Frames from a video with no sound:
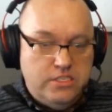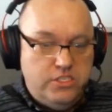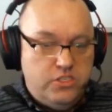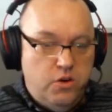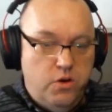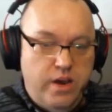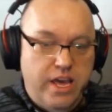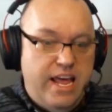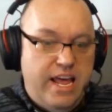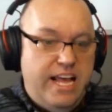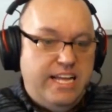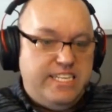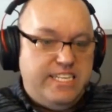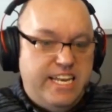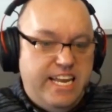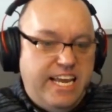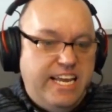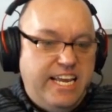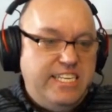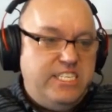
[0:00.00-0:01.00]
So it, it's
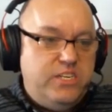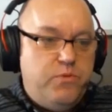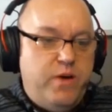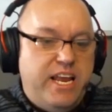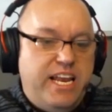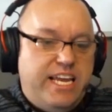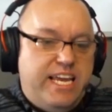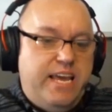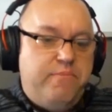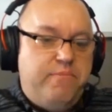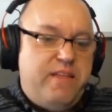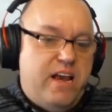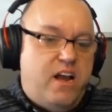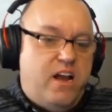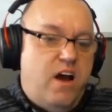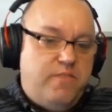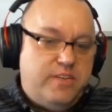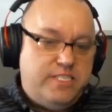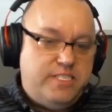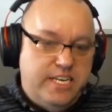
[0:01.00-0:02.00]
an easy way to keep that
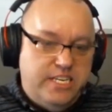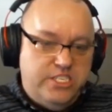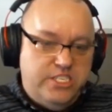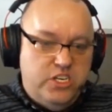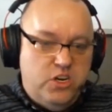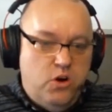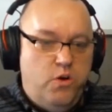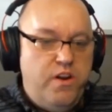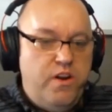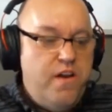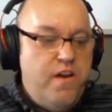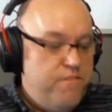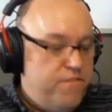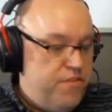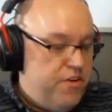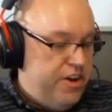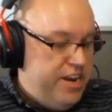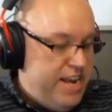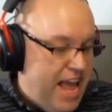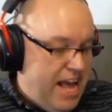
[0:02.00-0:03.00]
conversation going
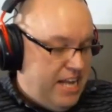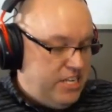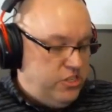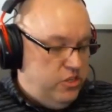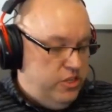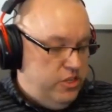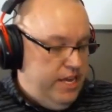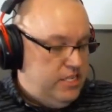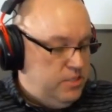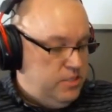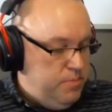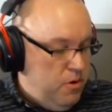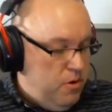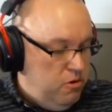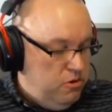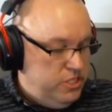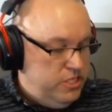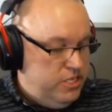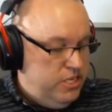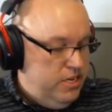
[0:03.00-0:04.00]
very naturally, as
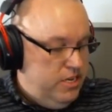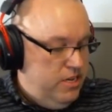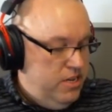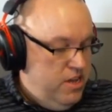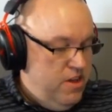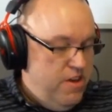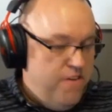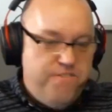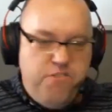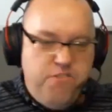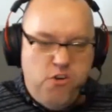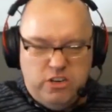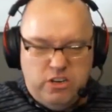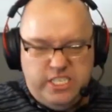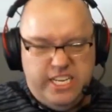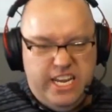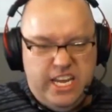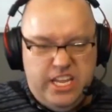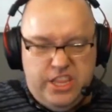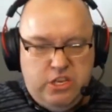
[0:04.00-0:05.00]
opposed to
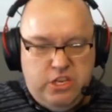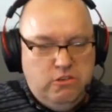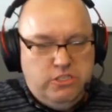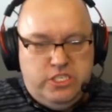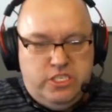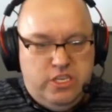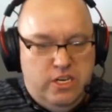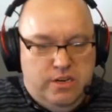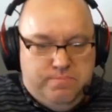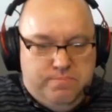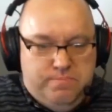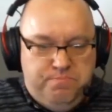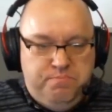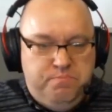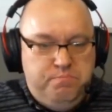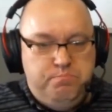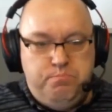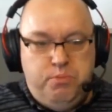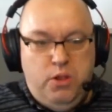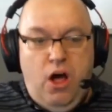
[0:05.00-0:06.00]
forcing it through some
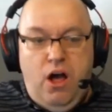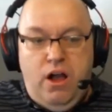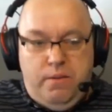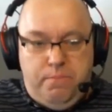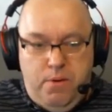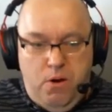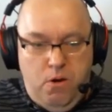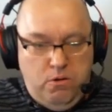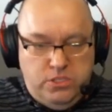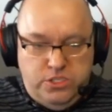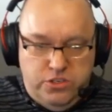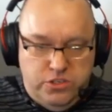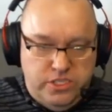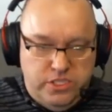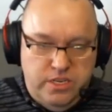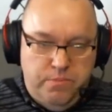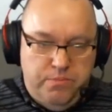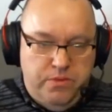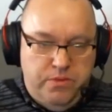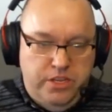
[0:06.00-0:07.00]
blog post or
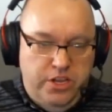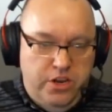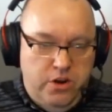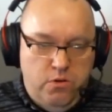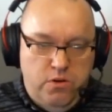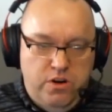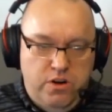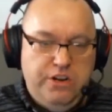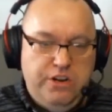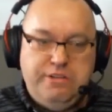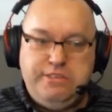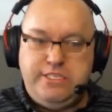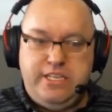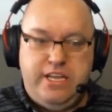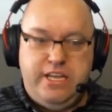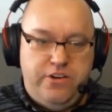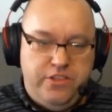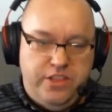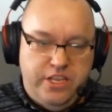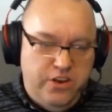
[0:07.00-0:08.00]
something, you know, or a
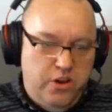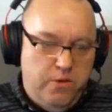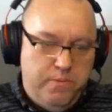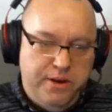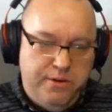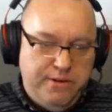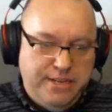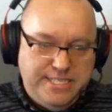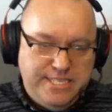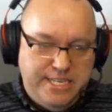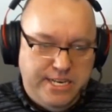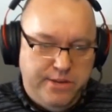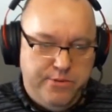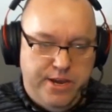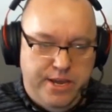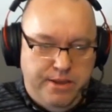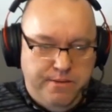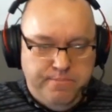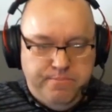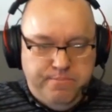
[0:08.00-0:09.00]
newsletter that nobody reads anyway.